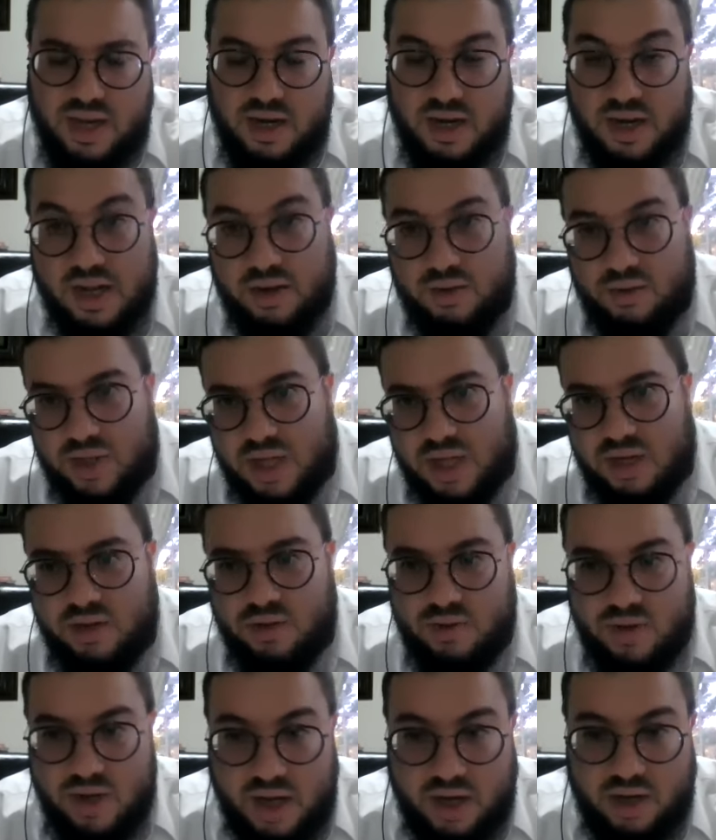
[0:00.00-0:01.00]
not only are
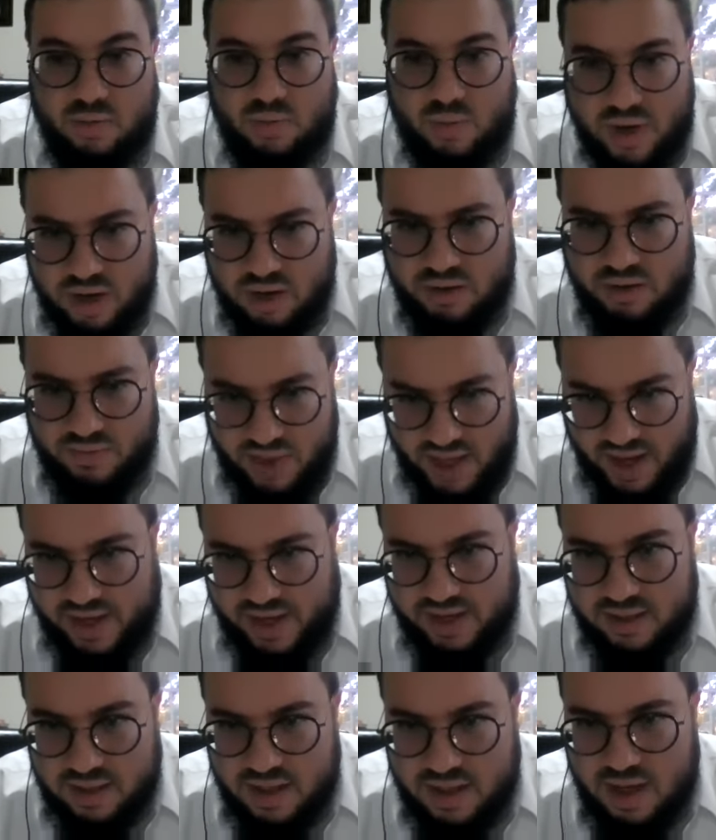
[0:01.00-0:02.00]
you not aware of
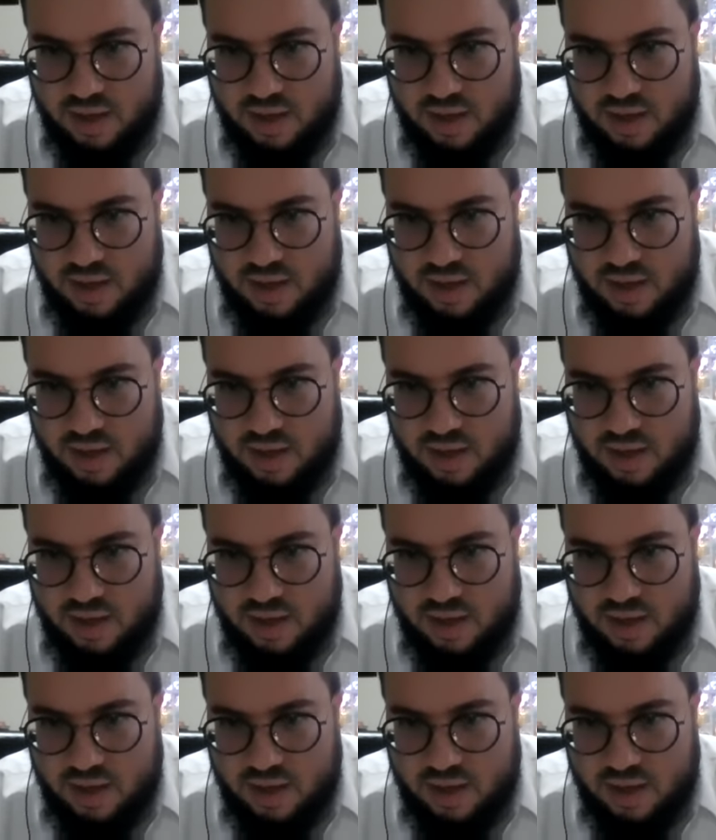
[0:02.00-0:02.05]
that